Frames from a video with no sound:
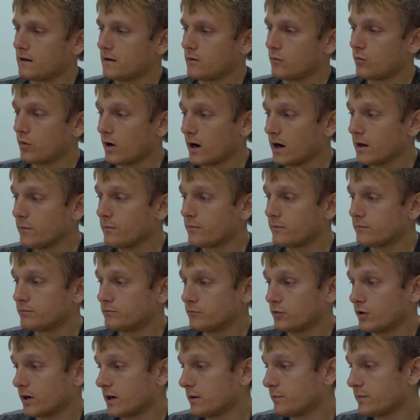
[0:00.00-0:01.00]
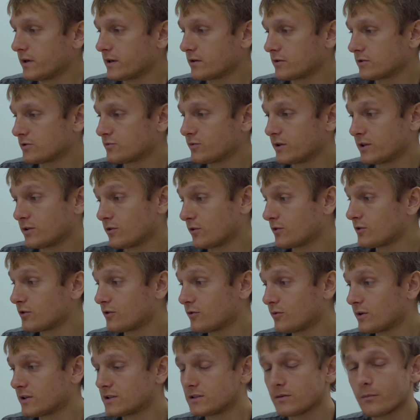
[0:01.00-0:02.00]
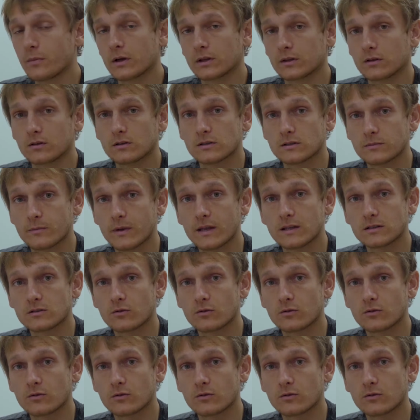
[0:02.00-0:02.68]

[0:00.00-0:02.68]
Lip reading: Why? Well, because we don't know what the buttons mean,